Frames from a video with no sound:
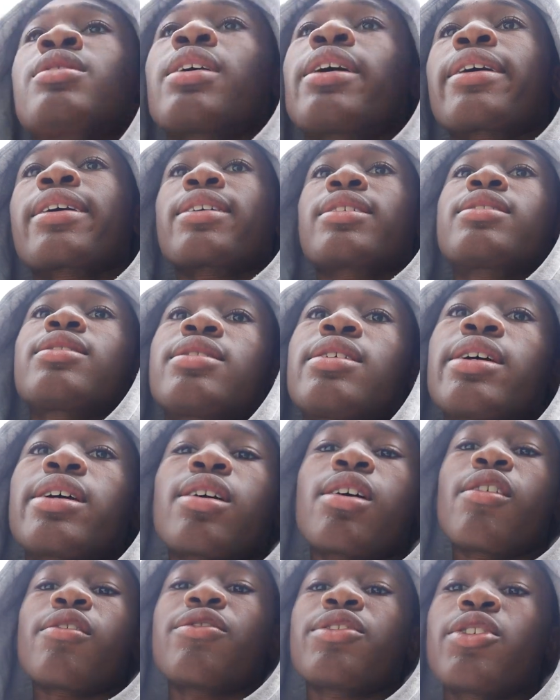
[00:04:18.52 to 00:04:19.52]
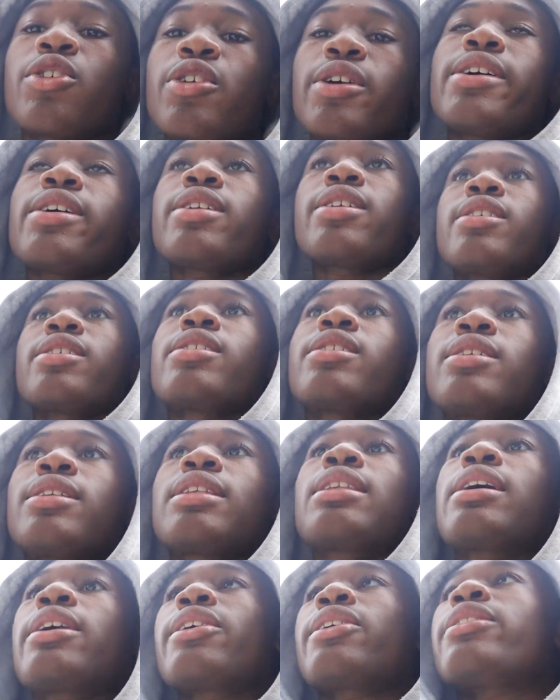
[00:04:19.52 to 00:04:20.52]
I get to take off the grade
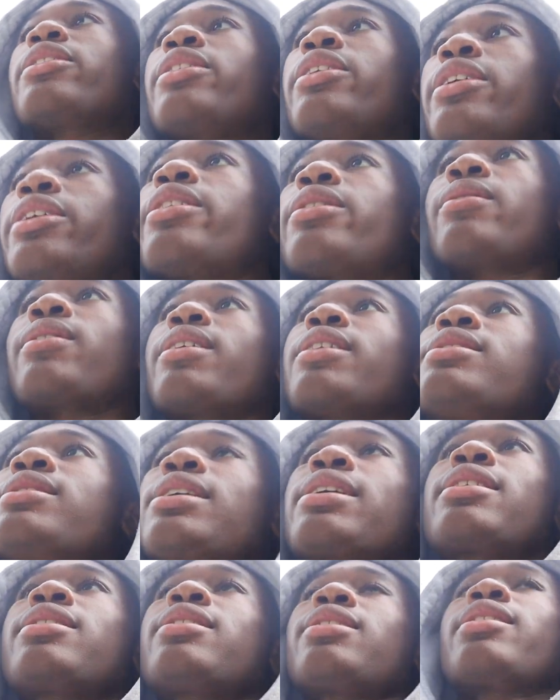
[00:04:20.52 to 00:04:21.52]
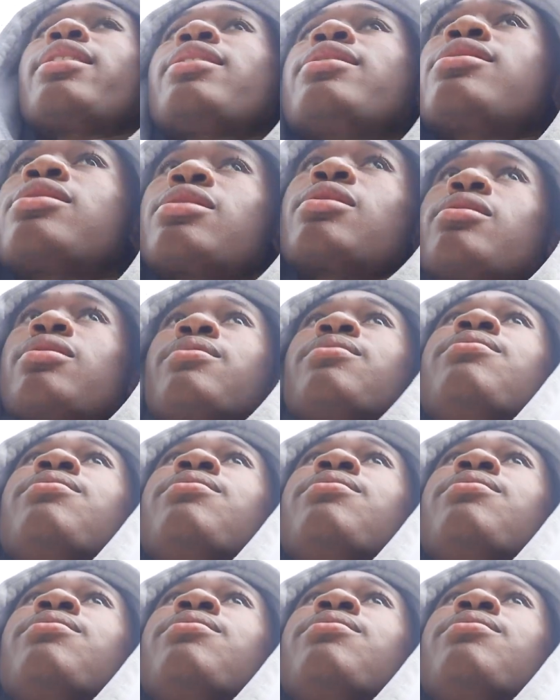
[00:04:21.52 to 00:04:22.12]
later in the year when I take it again, so